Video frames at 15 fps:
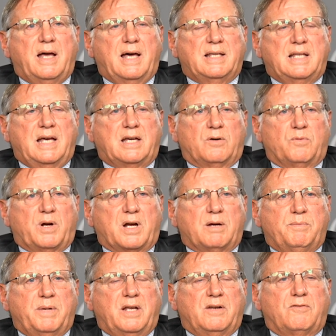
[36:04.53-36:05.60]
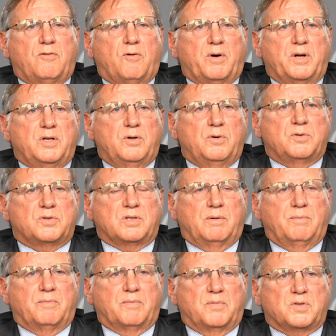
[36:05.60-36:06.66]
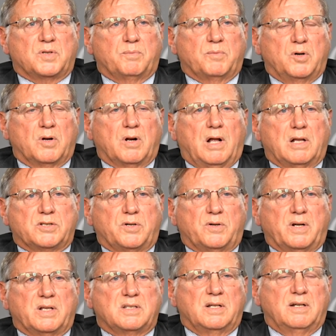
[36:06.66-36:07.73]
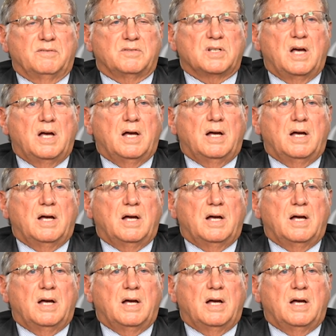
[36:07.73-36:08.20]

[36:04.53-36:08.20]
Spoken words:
and they can recommend for you some good alternatives.